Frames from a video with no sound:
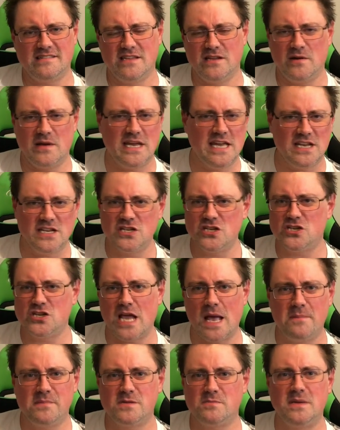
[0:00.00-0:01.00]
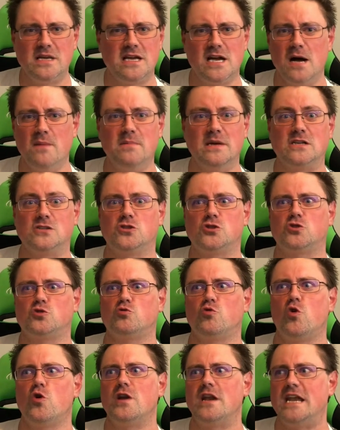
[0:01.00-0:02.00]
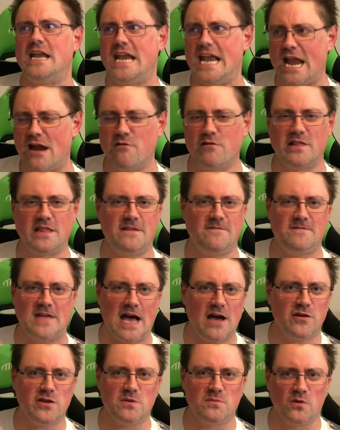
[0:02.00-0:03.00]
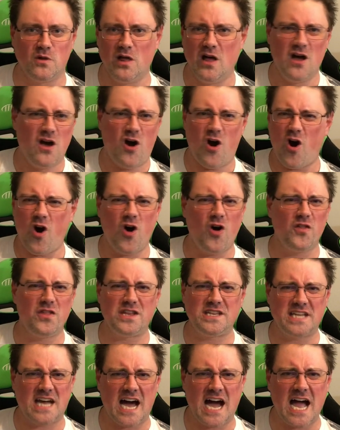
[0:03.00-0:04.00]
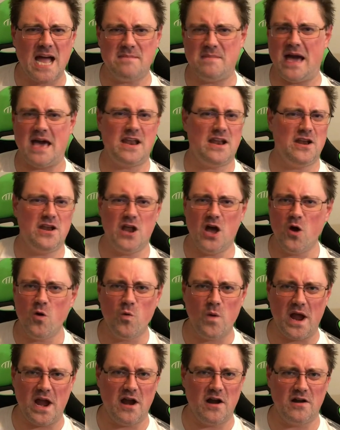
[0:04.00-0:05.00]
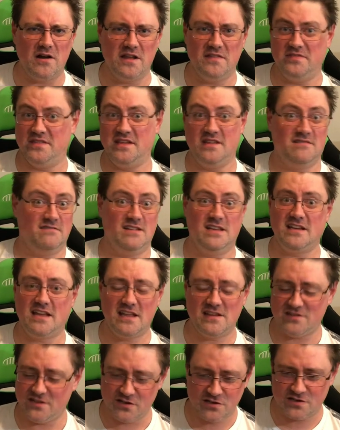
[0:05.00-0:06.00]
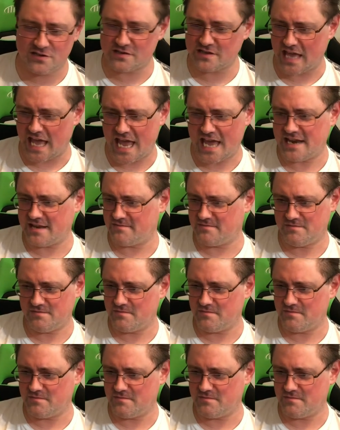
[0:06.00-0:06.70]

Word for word: You know, hidden gems become extraordinarily valuable all the time out of nowhere, and then you, you just can't